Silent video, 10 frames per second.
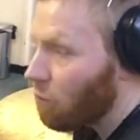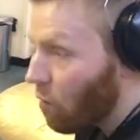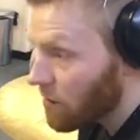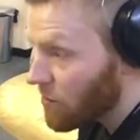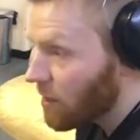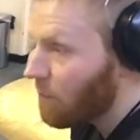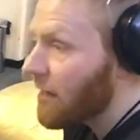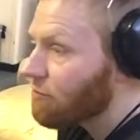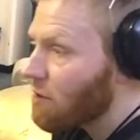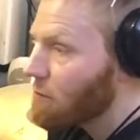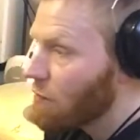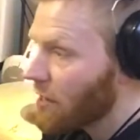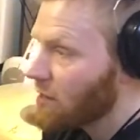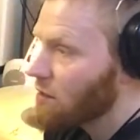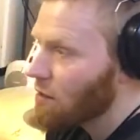one single bass drum, move
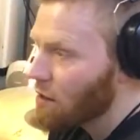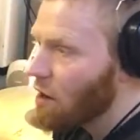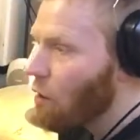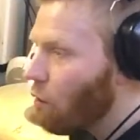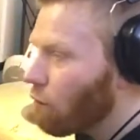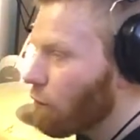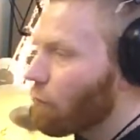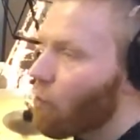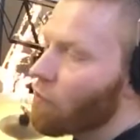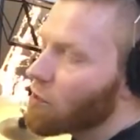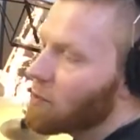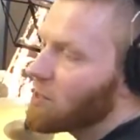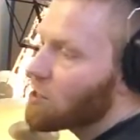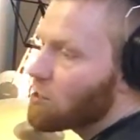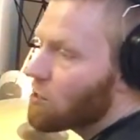it into all 4 of the
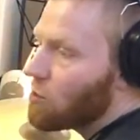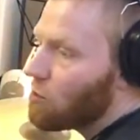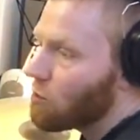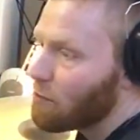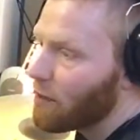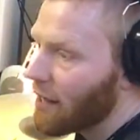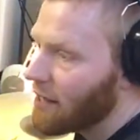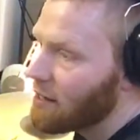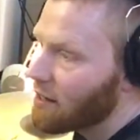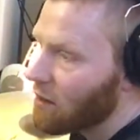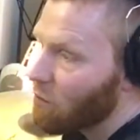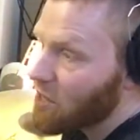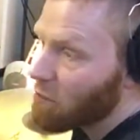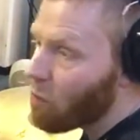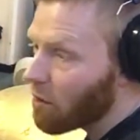positions that you can play
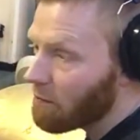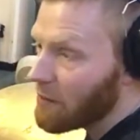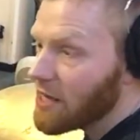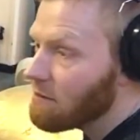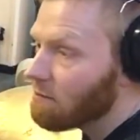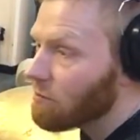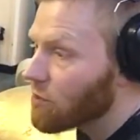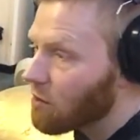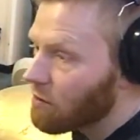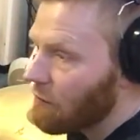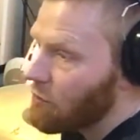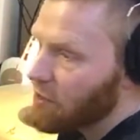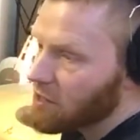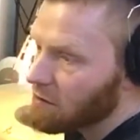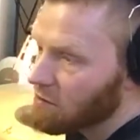within 1 beat. So if you're into